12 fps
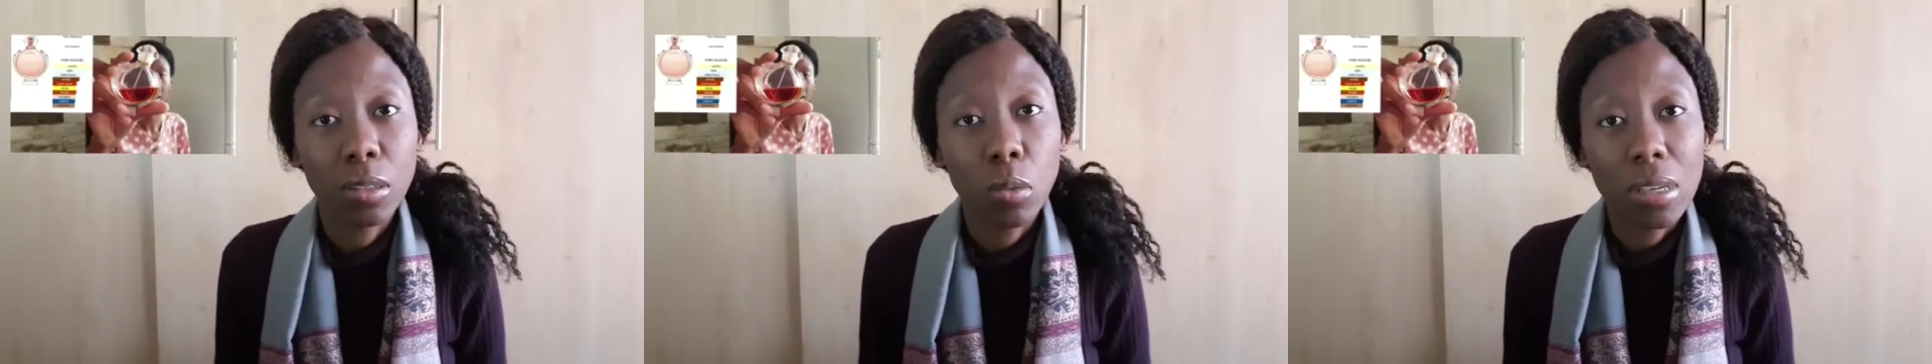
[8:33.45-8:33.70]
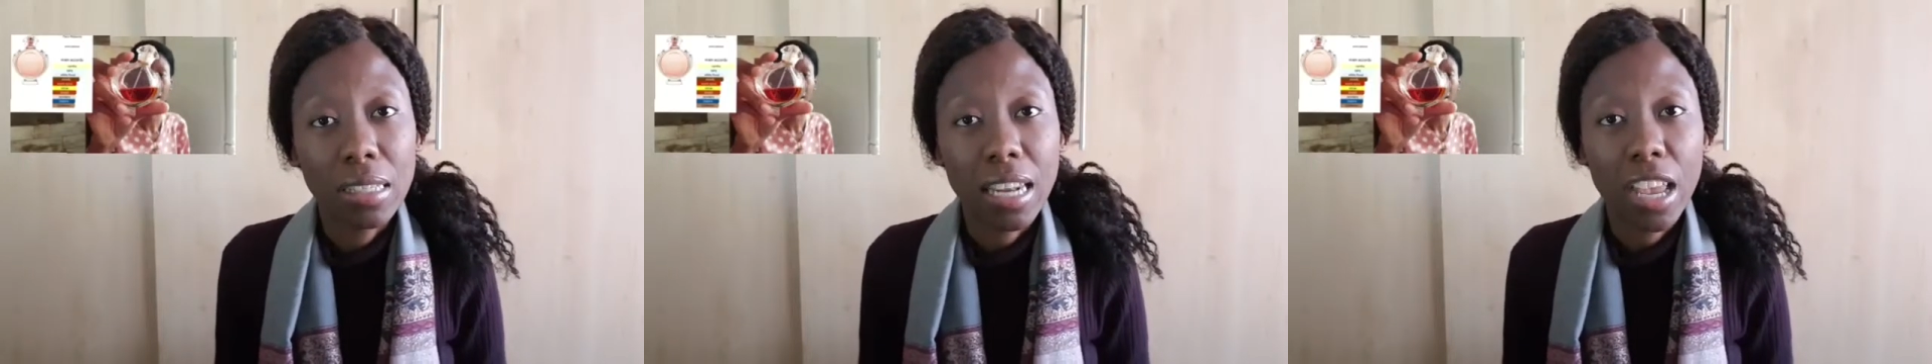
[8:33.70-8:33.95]

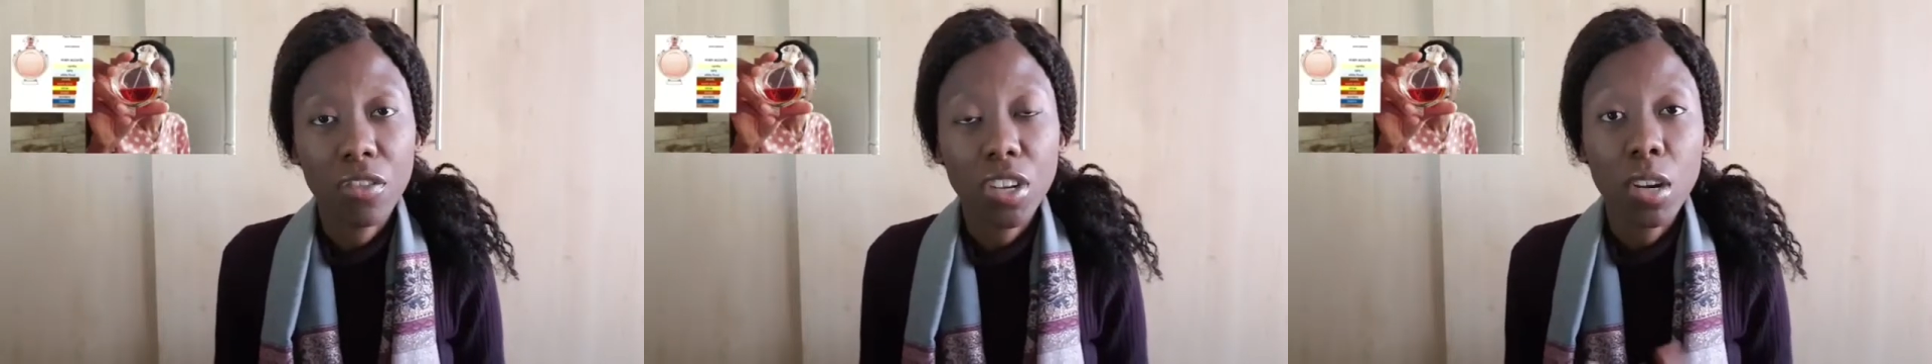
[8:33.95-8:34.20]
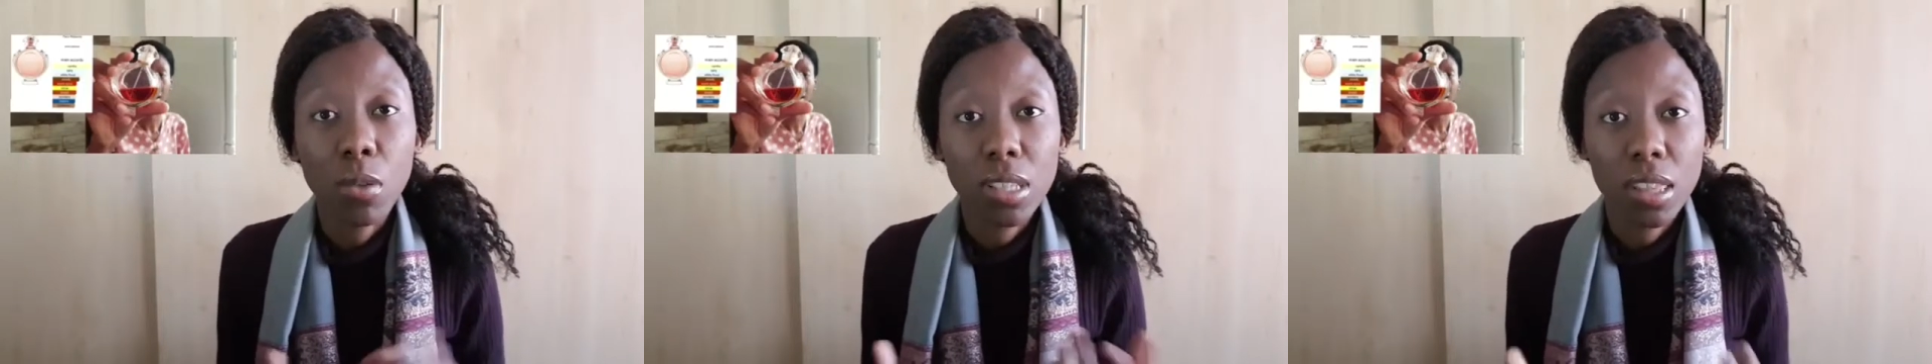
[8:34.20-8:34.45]
was left,
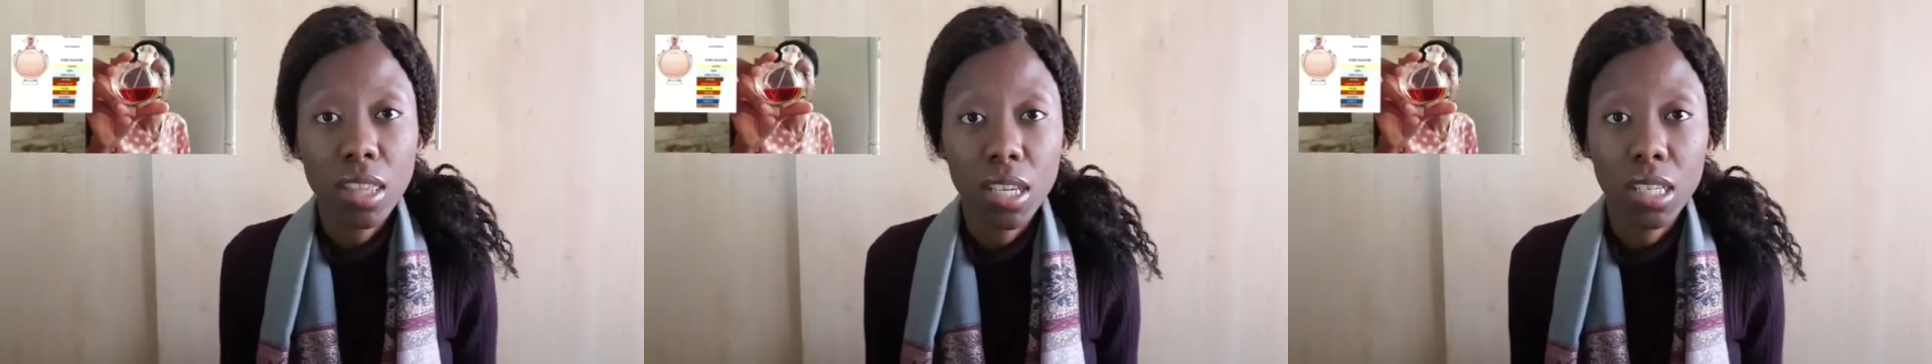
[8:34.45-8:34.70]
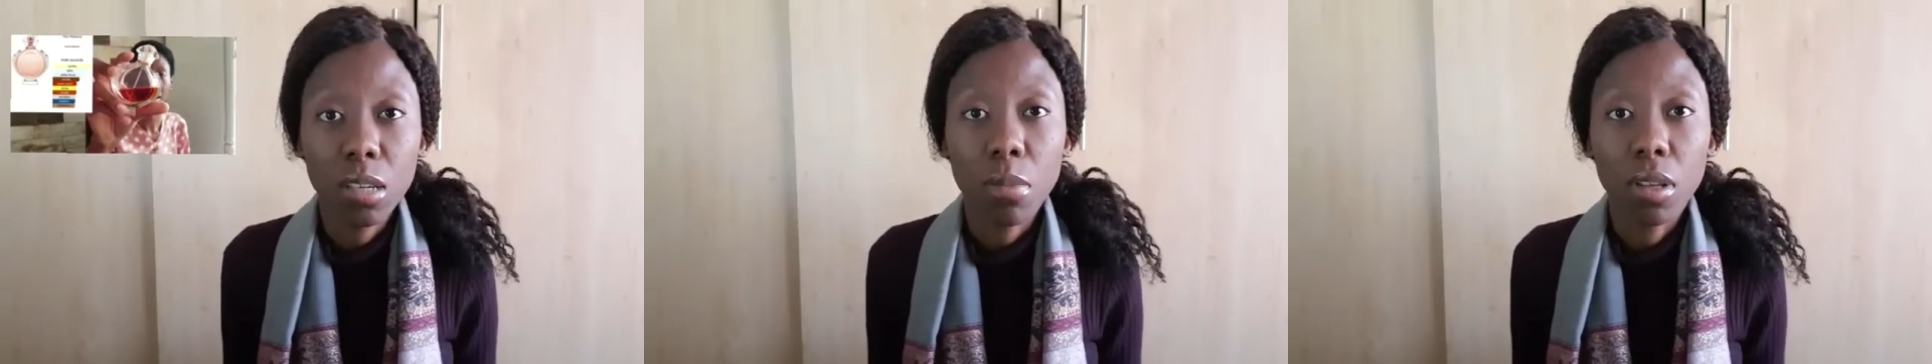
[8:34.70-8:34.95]
and it was a
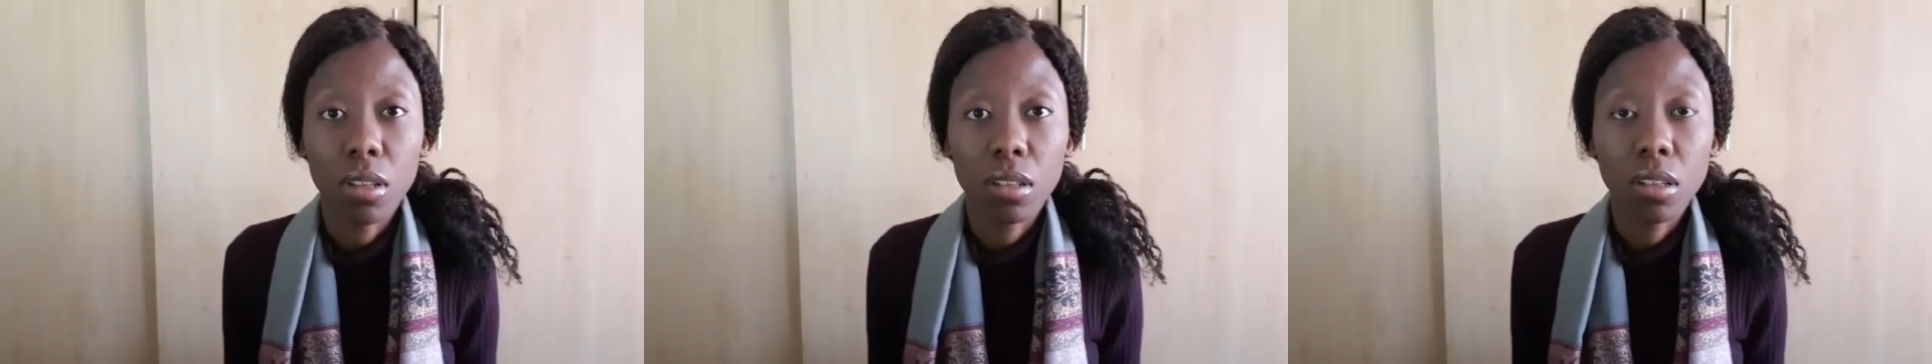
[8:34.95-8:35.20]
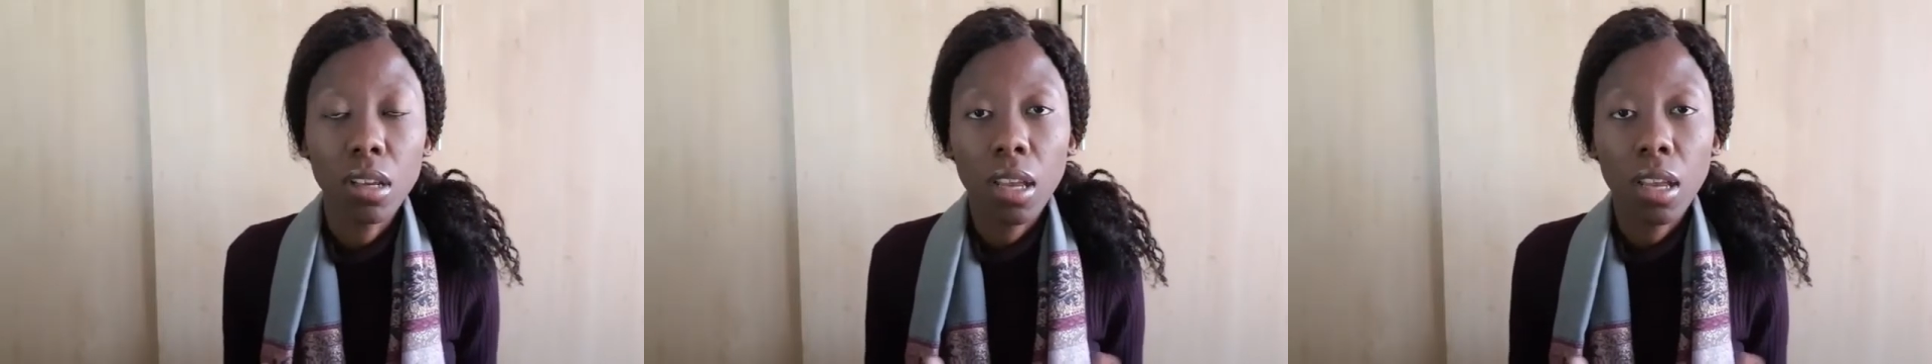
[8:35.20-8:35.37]
30 ml.